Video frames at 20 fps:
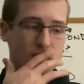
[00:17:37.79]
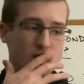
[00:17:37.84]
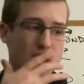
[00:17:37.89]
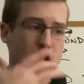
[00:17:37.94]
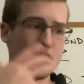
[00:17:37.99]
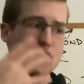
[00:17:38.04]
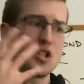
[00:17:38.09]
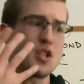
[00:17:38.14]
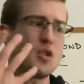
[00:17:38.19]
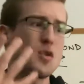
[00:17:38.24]

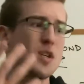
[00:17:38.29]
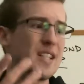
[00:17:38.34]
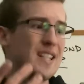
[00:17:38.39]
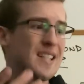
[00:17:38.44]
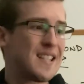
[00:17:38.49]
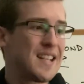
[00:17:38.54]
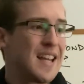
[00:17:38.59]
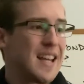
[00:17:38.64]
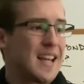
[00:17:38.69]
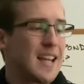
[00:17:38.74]
So you could
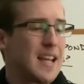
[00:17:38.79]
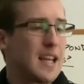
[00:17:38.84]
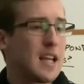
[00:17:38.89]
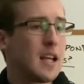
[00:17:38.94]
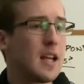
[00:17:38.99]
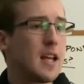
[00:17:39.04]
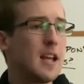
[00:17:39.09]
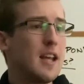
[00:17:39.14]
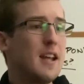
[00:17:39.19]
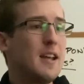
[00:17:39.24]

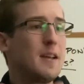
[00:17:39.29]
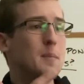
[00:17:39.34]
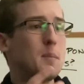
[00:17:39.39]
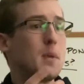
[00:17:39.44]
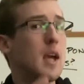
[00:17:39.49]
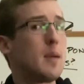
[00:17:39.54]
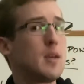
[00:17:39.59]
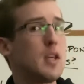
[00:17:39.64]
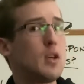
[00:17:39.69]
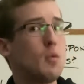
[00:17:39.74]
see
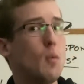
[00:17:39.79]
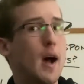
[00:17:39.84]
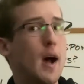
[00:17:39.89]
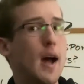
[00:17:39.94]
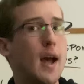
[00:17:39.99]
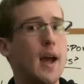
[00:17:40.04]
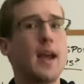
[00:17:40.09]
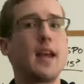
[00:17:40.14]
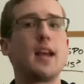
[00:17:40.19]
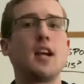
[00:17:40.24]
maybe
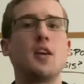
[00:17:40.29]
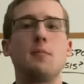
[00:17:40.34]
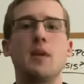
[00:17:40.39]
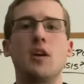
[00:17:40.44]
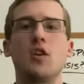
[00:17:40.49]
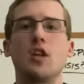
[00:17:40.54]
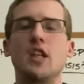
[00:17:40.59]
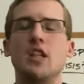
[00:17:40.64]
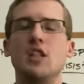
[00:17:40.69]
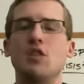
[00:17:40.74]
why
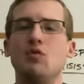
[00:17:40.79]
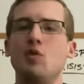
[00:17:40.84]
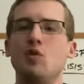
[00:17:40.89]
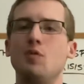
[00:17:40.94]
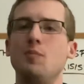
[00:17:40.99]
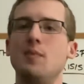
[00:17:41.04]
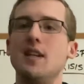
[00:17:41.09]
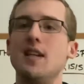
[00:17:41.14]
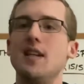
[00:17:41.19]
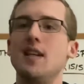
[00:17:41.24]
Americans would
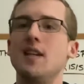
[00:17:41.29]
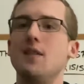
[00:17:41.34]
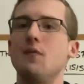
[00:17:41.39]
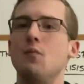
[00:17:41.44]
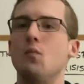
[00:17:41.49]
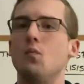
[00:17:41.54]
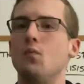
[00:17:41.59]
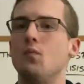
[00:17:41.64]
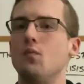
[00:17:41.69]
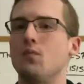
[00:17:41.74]
be
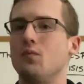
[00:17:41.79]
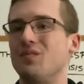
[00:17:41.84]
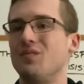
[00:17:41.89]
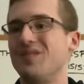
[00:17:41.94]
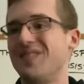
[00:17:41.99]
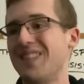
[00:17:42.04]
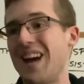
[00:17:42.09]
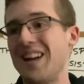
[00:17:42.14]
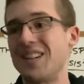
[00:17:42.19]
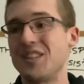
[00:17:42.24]

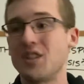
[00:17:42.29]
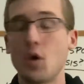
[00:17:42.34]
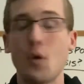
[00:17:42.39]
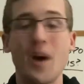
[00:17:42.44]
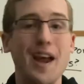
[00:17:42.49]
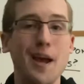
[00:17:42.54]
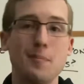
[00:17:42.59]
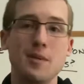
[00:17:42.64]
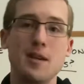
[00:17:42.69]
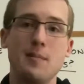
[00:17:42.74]
not so
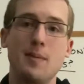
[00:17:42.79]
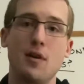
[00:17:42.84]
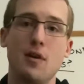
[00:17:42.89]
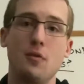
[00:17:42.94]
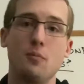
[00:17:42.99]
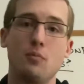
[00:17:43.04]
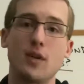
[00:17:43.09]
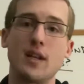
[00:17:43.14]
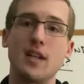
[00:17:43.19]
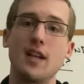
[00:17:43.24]
happy
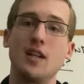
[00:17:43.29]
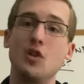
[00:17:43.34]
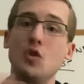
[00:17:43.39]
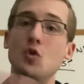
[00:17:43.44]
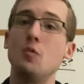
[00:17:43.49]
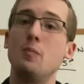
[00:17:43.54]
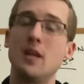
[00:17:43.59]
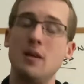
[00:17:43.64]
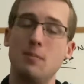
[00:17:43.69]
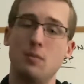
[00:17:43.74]
about bringing
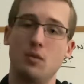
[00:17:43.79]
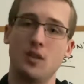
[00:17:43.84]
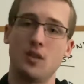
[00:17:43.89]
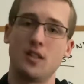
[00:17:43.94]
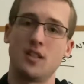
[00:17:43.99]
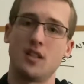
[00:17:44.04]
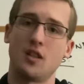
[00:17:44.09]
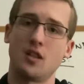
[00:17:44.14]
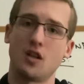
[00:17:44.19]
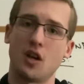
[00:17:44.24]
new people
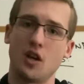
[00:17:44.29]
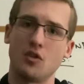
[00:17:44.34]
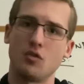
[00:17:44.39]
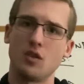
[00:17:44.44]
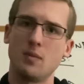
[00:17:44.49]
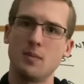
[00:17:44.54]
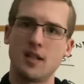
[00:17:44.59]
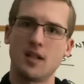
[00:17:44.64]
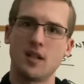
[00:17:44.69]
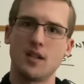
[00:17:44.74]
into the country,
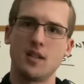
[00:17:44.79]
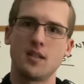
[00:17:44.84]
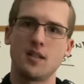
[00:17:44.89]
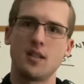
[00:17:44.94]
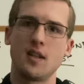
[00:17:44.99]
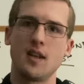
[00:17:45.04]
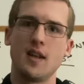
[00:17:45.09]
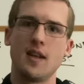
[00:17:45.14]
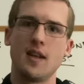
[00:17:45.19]
because